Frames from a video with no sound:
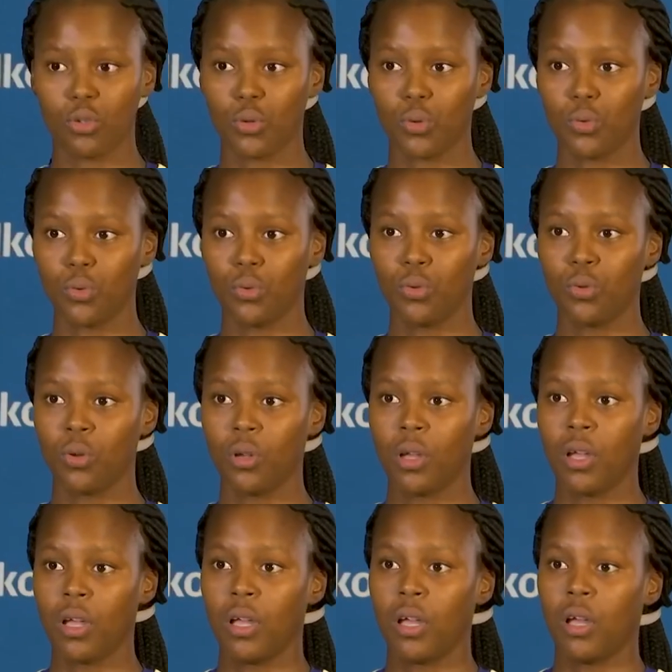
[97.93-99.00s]
to
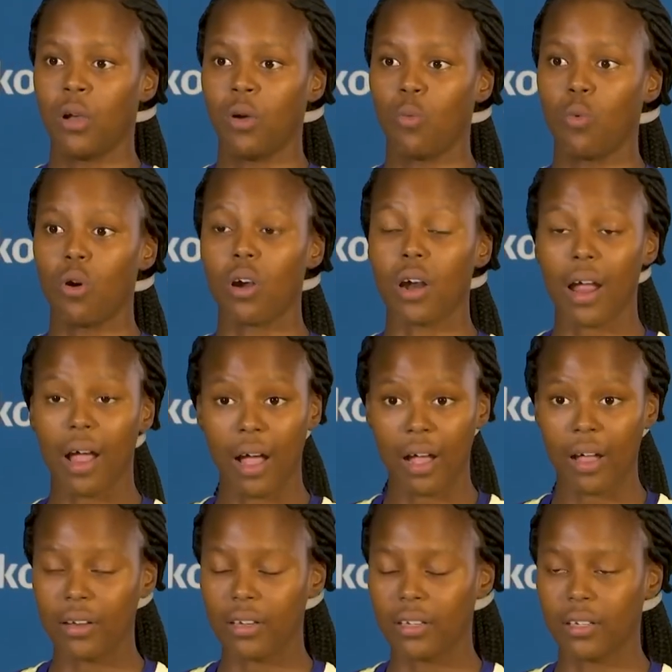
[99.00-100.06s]
work
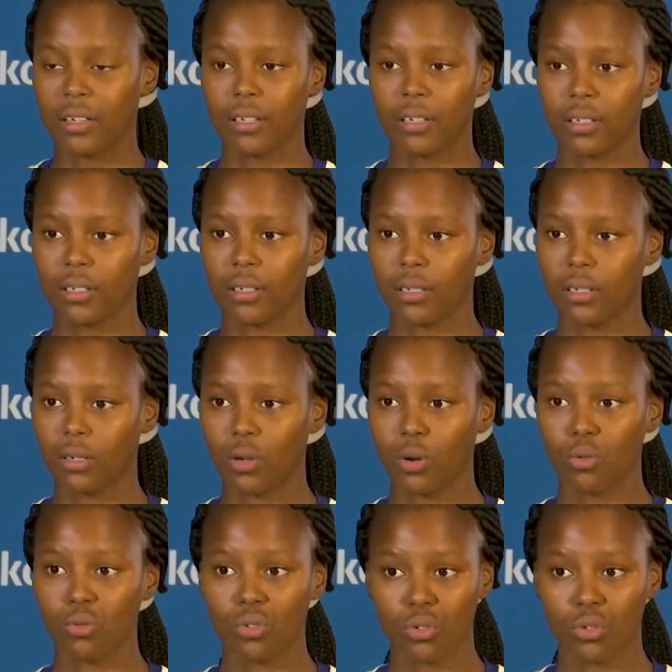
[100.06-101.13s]
hard, go to